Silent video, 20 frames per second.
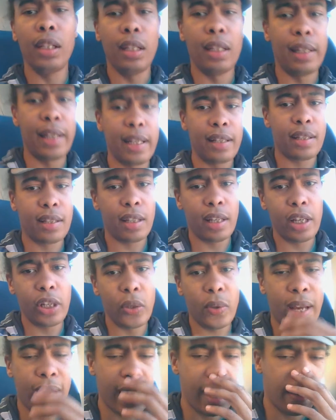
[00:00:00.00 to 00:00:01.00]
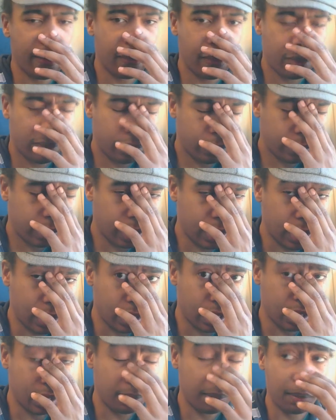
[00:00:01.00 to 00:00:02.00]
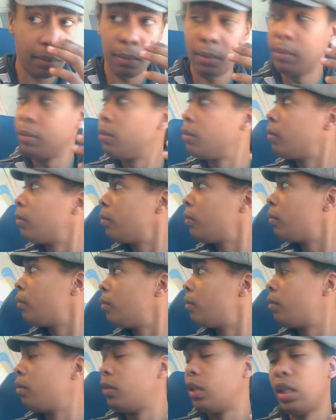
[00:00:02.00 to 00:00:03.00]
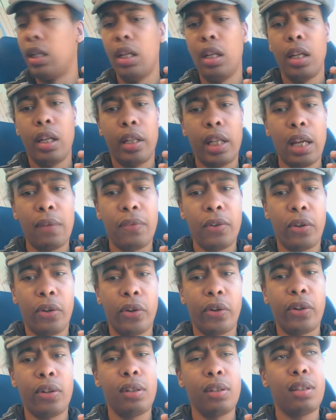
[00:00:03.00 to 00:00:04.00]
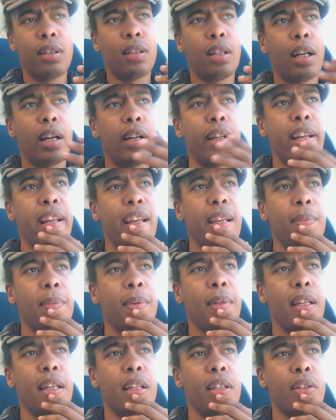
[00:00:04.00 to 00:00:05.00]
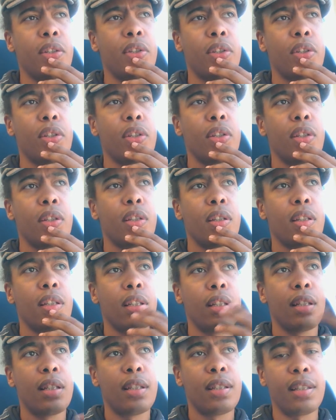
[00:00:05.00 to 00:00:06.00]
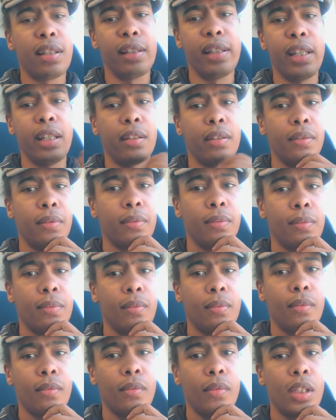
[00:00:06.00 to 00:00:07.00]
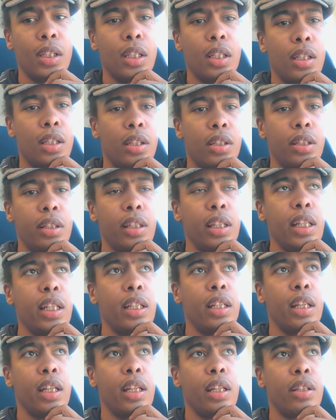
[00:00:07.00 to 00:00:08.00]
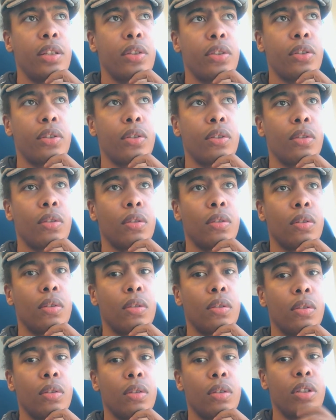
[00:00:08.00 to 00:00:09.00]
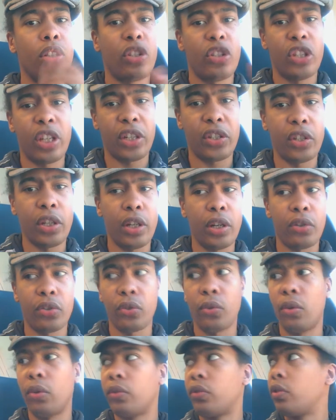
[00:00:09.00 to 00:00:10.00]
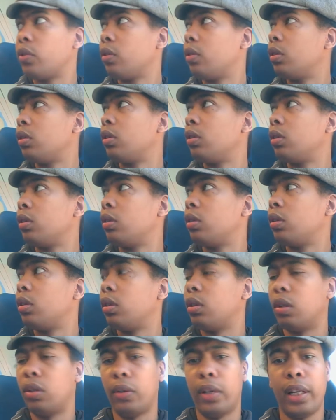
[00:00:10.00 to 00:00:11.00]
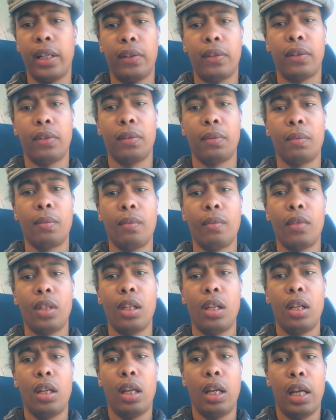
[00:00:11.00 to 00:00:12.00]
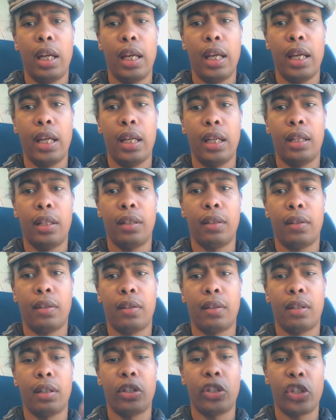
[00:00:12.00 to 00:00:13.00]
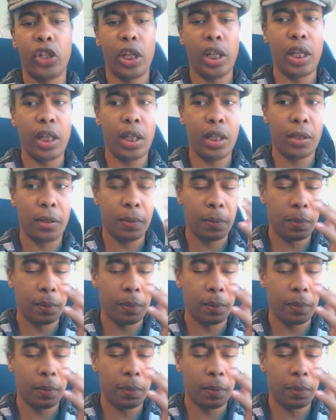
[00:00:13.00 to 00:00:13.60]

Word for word: Let's say you have um, you have a girl. Her name is Celine. Celine is 16 years old. All right, and she.